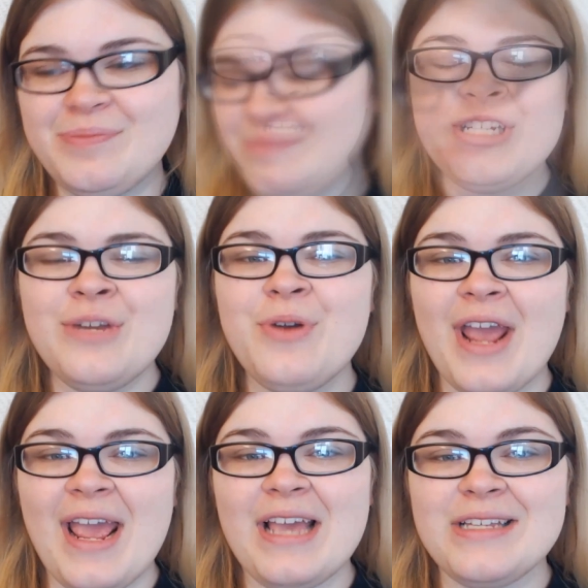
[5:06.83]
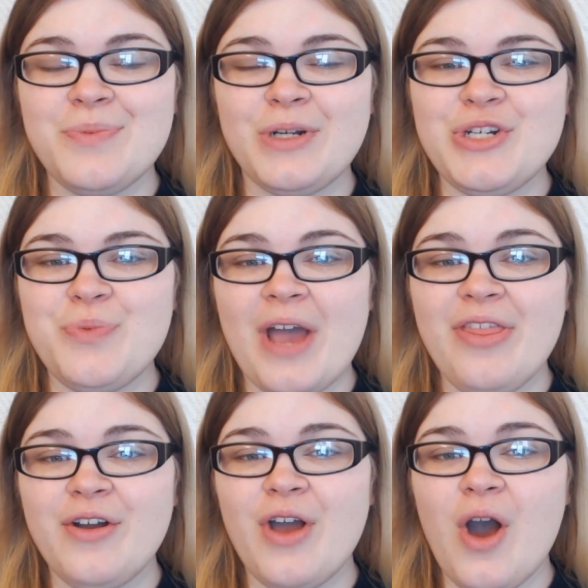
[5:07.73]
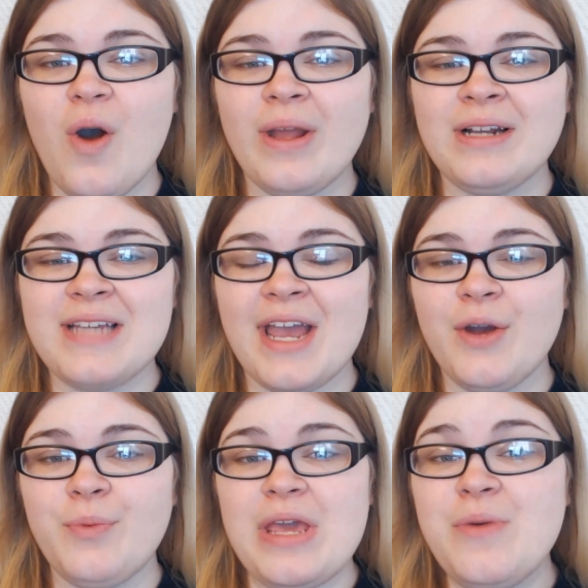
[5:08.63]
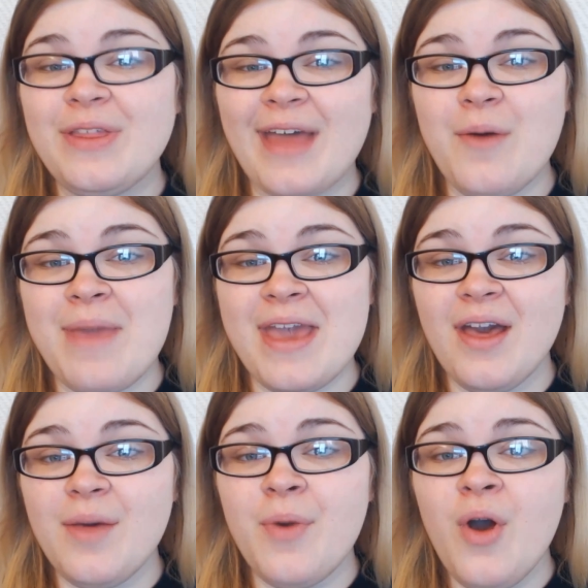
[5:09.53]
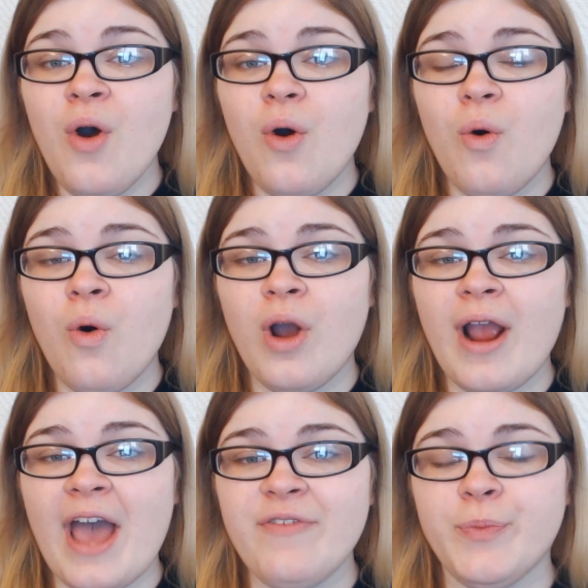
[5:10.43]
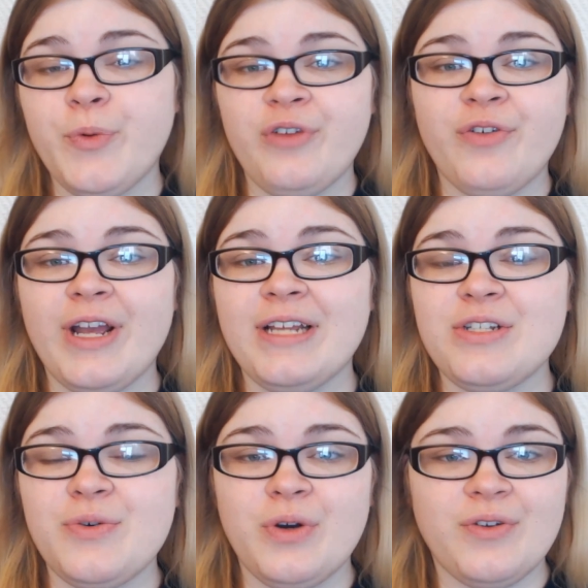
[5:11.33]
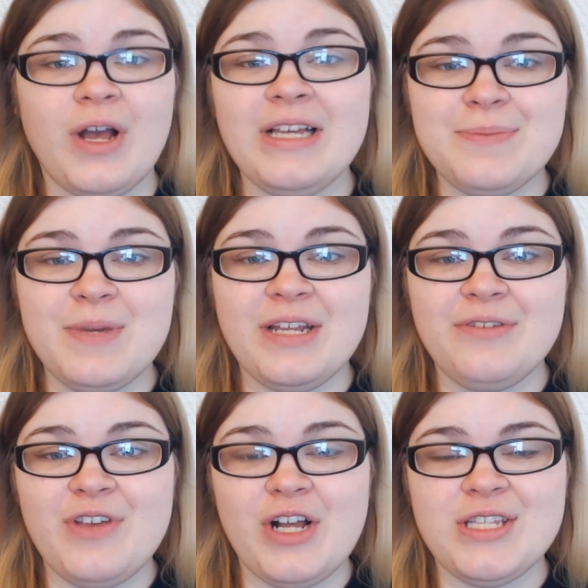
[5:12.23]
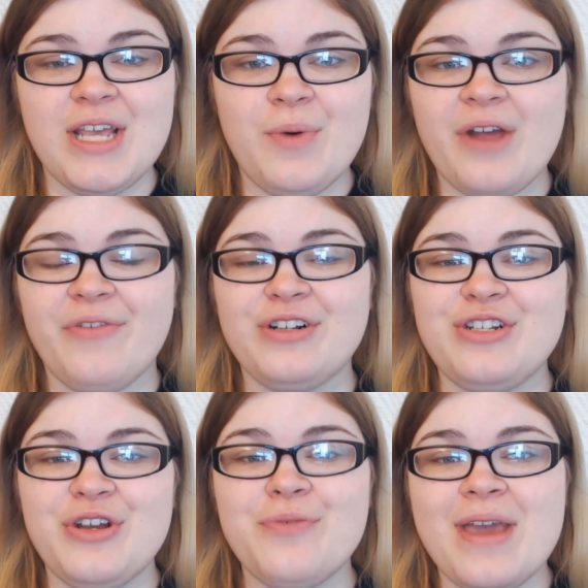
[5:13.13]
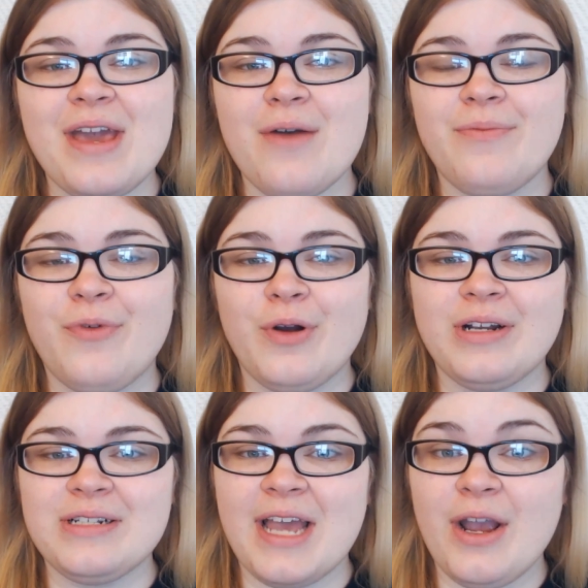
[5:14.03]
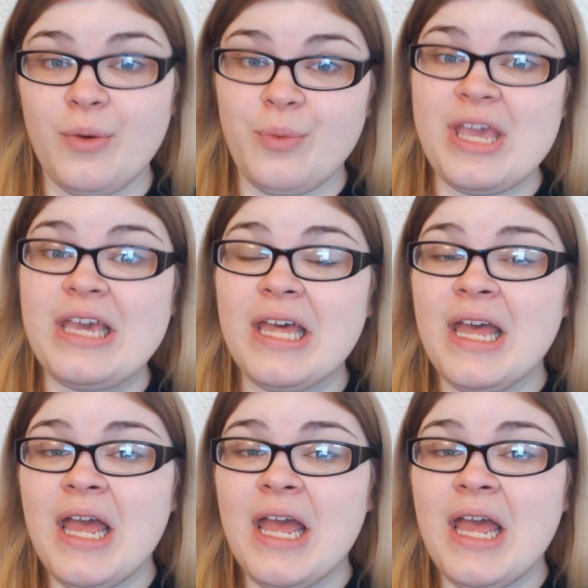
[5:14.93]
Question number eight is Would you rather go an entire week without makeup or have your boyfriend or husband, fiance, whatever, do your makeup for an entire week?